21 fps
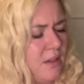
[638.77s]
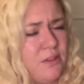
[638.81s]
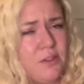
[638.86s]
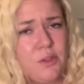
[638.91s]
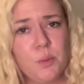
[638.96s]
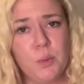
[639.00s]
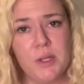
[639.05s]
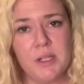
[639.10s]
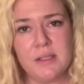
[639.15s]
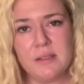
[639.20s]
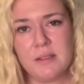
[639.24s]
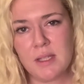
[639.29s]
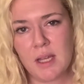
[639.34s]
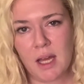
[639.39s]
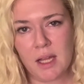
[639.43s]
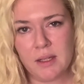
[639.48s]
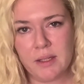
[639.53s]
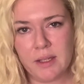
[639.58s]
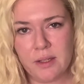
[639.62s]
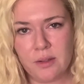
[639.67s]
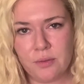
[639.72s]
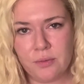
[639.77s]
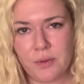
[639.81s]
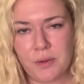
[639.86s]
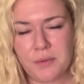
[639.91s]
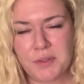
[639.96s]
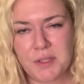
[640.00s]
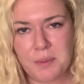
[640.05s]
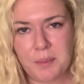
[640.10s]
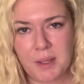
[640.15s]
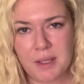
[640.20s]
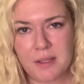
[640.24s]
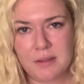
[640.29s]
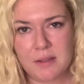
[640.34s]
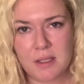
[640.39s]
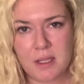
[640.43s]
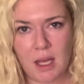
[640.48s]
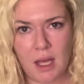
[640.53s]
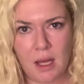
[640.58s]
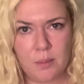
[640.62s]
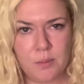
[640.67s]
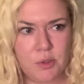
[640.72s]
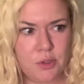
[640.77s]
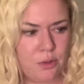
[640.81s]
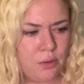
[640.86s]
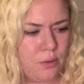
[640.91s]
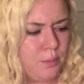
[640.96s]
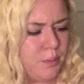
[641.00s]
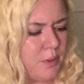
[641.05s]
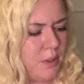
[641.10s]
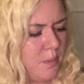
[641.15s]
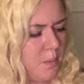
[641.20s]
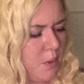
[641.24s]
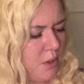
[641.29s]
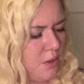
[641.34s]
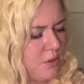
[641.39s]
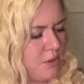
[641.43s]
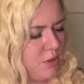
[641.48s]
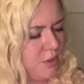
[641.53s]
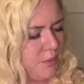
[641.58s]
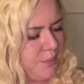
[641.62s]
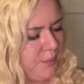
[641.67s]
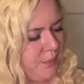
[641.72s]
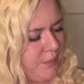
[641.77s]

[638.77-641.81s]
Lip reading: So what is that, like 50 pence a capsule, pretty much?